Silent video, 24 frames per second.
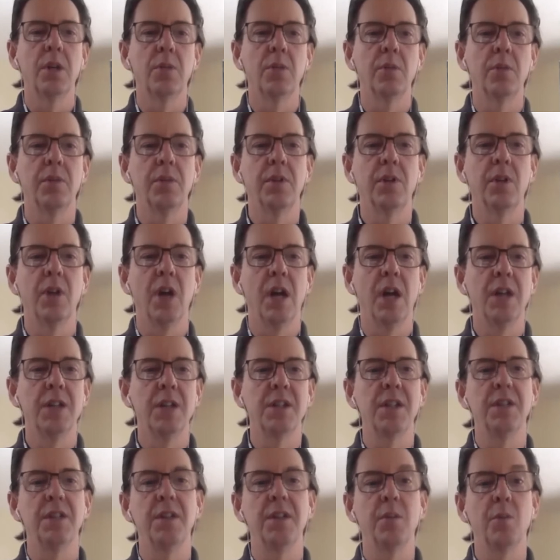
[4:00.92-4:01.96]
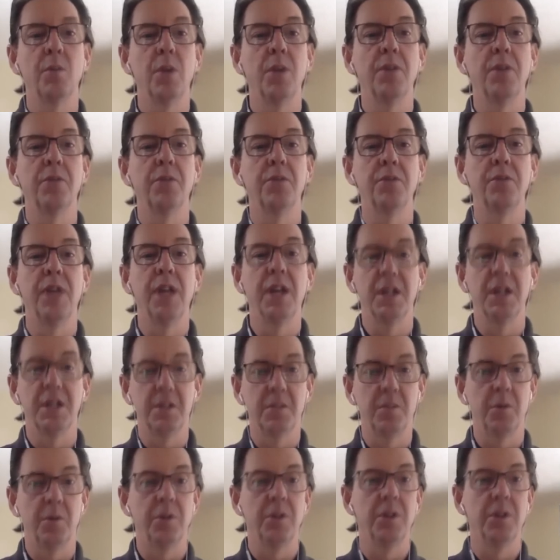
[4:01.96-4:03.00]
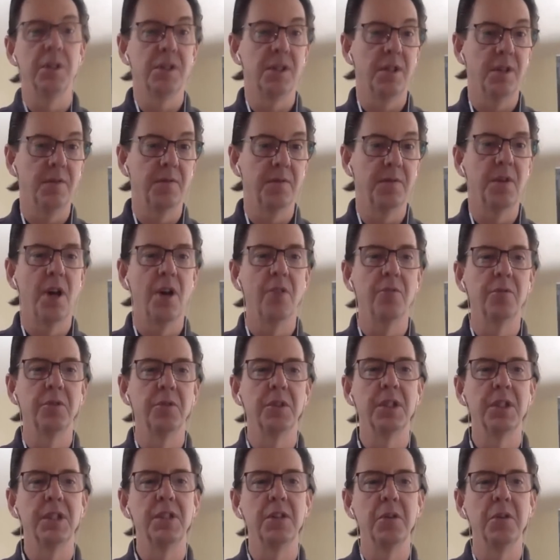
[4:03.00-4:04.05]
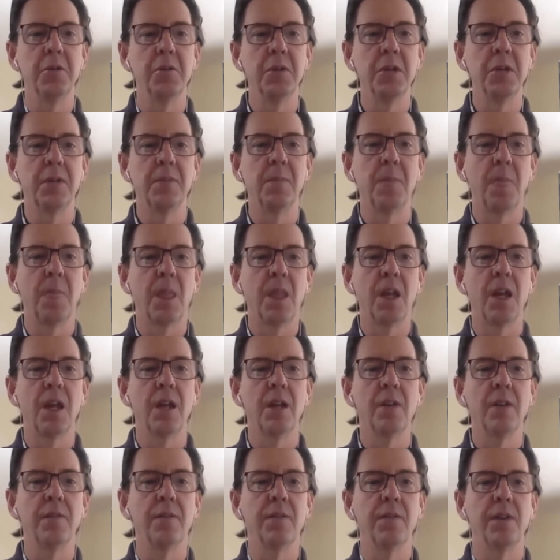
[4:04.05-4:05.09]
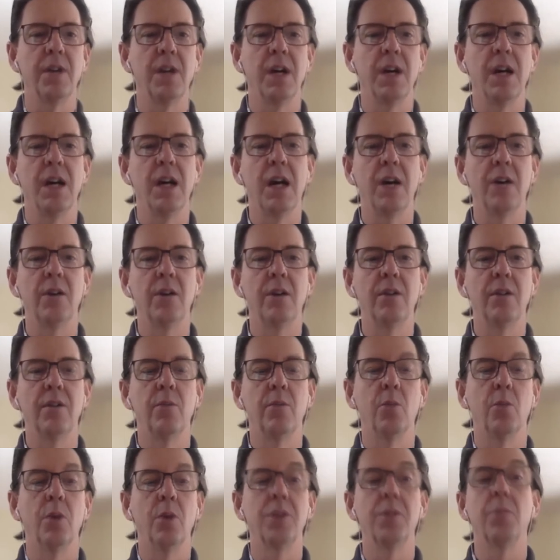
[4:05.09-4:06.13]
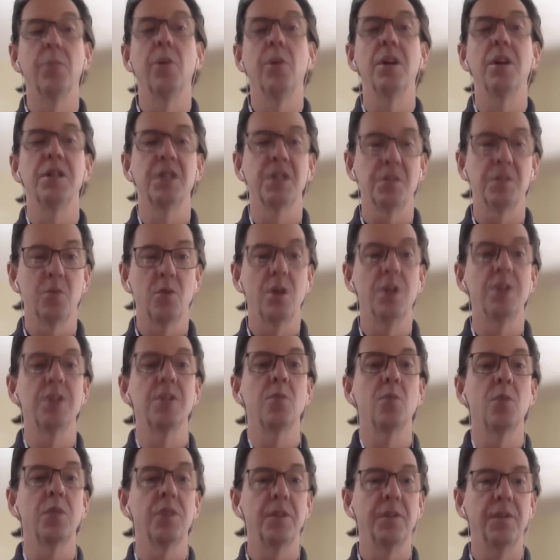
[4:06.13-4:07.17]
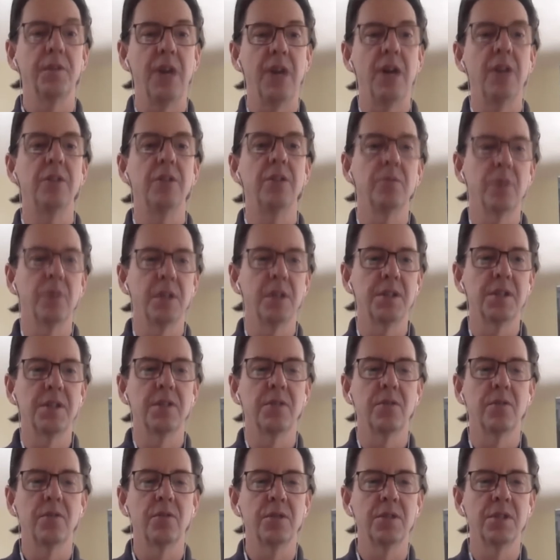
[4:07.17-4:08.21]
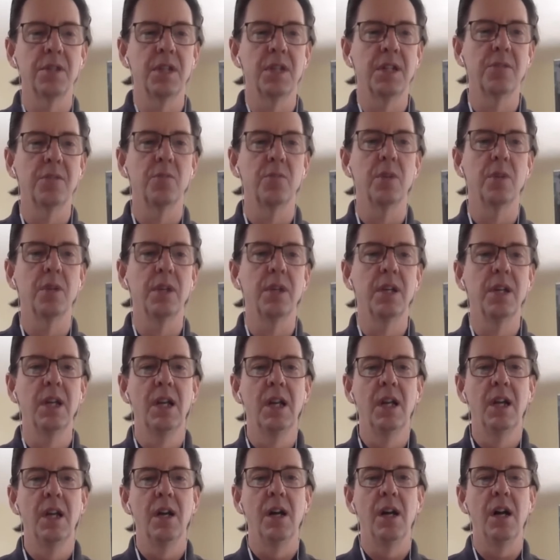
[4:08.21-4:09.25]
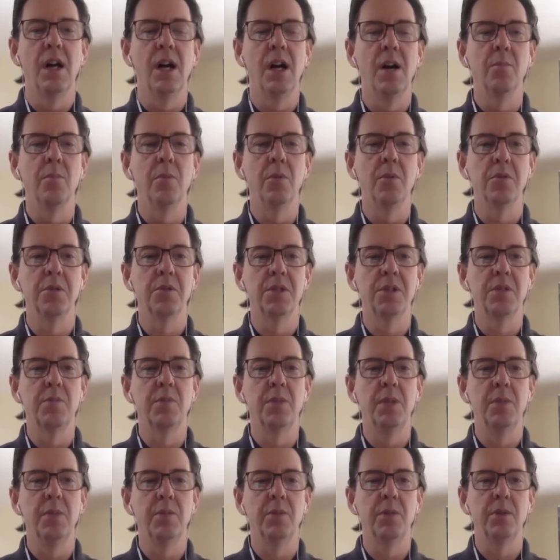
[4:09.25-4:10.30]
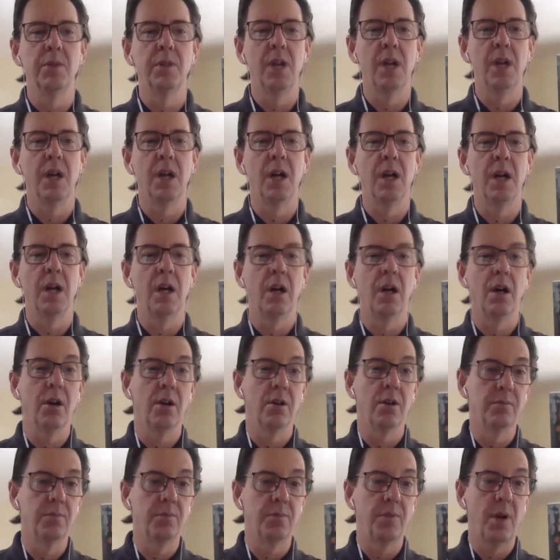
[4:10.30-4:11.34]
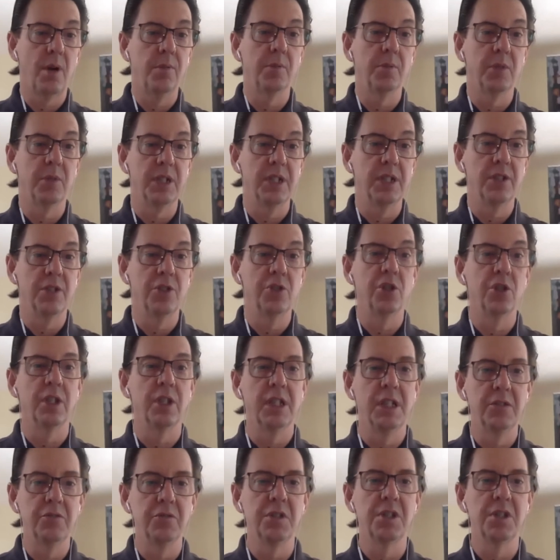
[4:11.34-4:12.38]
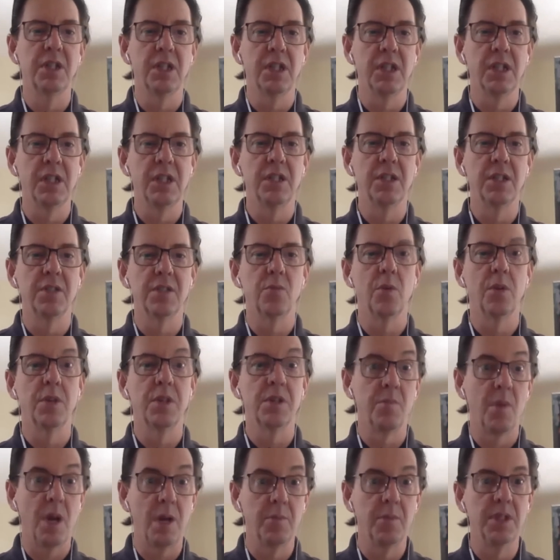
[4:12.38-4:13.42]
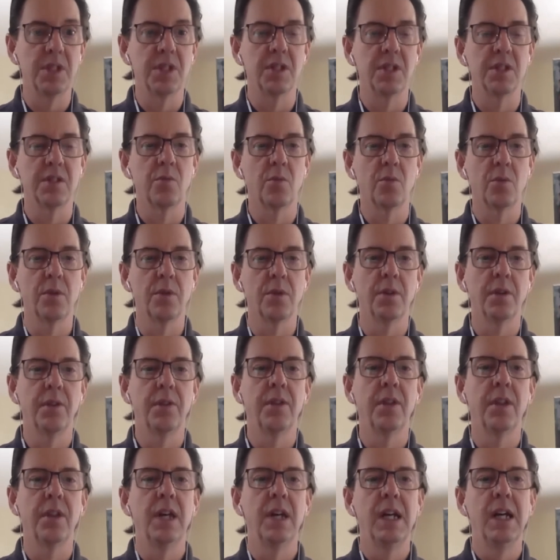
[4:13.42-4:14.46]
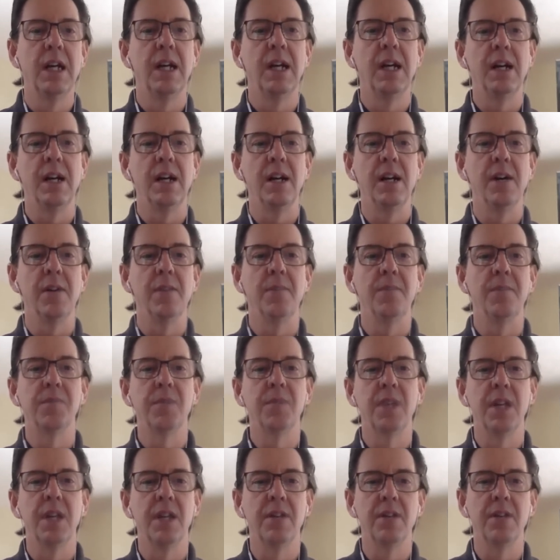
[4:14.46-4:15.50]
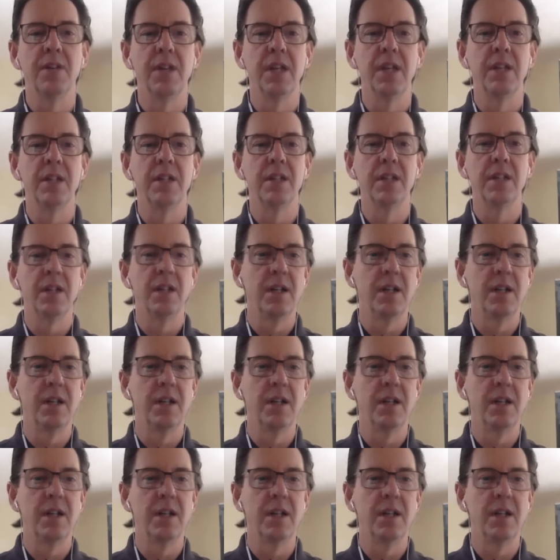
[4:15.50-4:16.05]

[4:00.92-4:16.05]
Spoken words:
with you guys, and then went through that experience of not really knowing kind of what the process was and what the value was. And of course, that's what most people are probably initially interested in, is what is my business worth? And then,